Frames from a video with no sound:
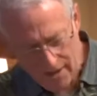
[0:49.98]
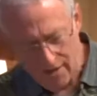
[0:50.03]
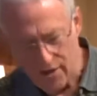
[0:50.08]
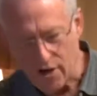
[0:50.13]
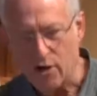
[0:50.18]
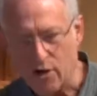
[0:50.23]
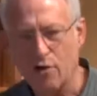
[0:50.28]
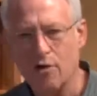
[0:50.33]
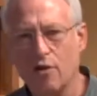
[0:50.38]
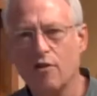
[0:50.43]

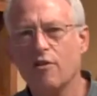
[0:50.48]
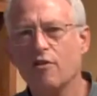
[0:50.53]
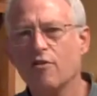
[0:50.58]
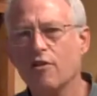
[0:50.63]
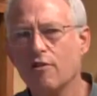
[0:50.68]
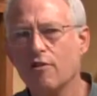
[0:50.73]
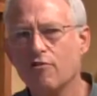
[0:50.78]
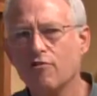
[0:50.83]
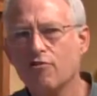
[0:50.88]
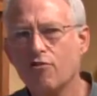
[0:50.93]

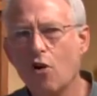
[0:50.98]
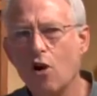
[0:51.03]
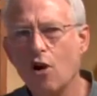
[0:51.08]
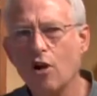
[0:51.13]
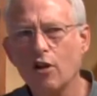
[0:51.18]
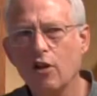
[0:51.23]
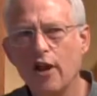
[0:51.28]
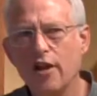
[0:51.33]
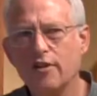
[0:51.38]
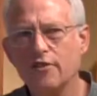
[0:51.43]
They're
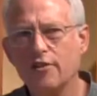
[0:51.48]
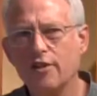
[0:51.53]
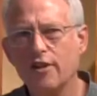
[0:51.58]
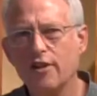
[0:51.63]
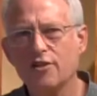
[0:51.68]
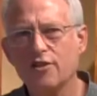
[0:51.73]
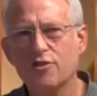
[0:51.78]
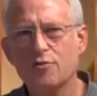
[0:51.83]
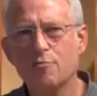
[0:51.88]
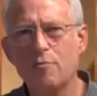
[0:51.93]
far less
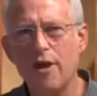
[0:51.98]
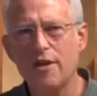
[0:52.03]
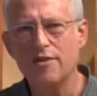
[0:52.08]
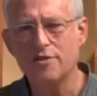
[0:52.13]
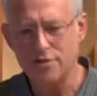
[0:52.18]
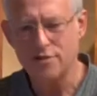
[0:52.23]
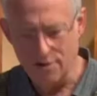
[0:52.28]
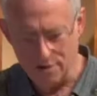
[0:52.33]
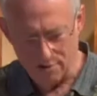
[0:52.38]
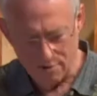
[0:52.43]

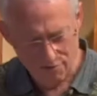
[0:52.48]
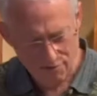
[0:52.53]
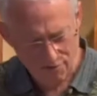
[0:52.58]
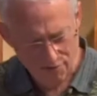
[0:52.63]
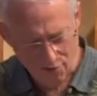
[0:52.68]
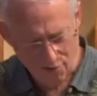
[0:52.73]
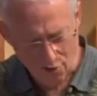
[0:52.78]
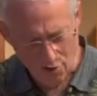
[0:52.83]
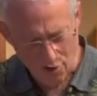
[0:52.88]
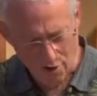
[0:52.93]
expensive
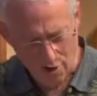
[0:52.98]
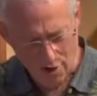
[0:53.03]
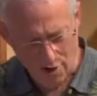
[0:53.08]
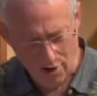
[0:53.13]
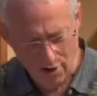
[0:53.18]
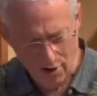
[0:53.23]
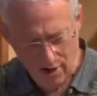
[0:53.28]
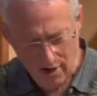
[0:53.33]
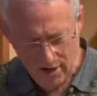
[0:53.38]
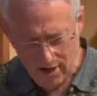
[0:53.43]

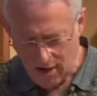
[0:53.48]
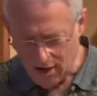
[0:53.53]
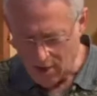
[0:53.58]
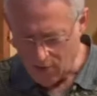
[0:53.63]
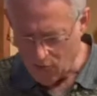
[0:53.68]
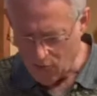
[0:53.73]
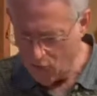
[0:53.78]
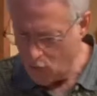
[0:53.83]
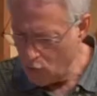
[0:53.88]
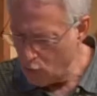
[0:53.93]
for
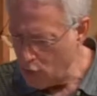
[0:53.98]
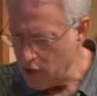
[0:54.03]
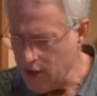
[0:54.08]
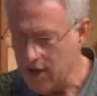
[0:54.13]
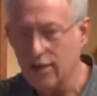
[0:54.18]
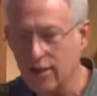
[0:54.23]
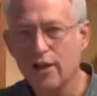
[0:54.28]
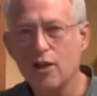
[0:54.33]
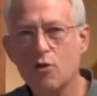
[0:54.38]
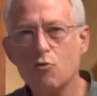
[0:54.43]

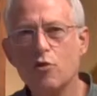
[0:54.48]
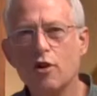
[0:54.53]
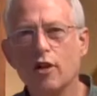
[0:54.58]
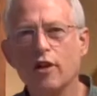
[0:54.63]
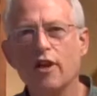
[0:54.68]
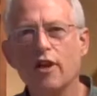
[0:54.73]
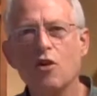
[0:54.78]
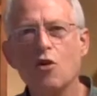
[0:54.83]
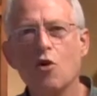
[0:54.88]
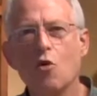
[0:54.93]

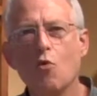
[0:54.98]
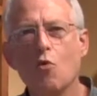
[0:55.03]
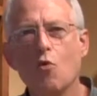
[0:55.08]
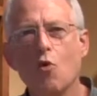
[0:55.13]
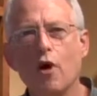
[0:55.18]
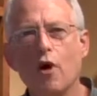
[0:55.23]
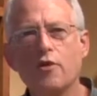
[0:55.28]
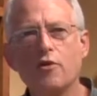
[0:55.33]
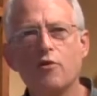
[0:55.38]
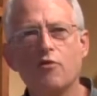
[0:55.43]
really
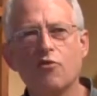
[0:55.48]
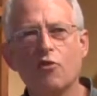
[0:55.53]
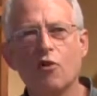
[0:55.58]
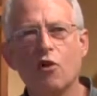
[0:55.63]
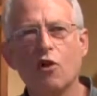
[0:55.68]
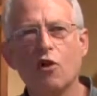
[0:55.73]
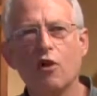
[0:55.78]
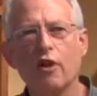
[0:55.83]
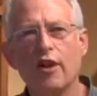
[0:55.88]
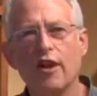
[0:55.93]

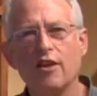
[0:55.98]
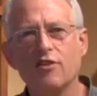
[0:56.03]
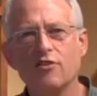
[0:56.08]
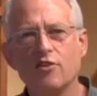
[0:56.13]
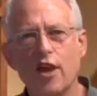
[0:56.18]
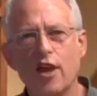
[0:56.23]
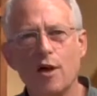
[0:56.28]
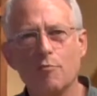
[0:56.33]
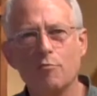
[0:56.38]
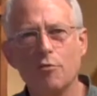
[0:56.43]
wonderful
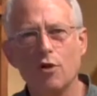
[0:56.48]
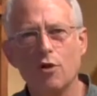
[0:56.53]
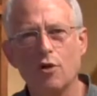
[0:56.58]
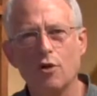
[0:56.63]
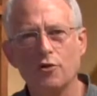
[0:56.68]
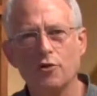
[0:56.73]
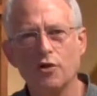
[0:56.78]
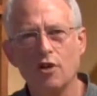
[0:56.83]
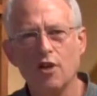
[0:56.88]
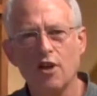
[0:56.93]

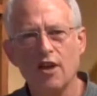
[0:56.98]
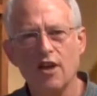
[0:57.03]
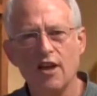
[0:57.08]
examples.